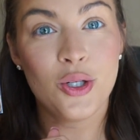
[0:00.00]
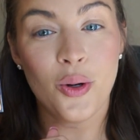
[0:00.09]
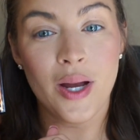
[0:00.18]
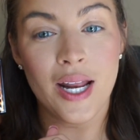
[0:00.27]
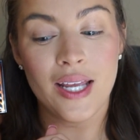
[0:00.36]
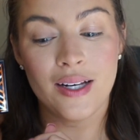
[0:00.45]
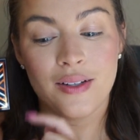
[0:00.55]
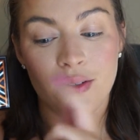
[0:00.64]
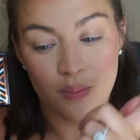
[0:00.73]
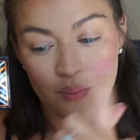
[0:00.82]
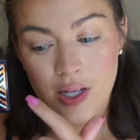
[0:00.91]
Go get it,
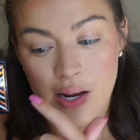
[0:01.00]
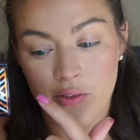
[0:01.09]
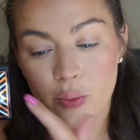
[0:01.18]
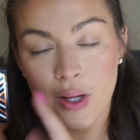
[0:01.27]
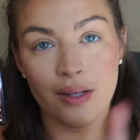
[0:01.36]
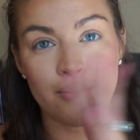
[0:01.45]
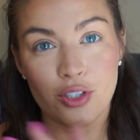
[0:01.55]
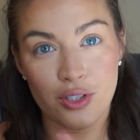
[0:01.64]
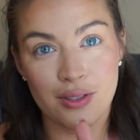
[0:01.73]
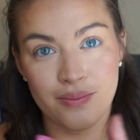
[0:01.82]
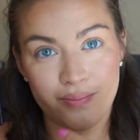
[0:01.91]
everyone.
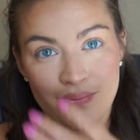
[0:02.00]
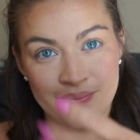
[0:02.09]
Just,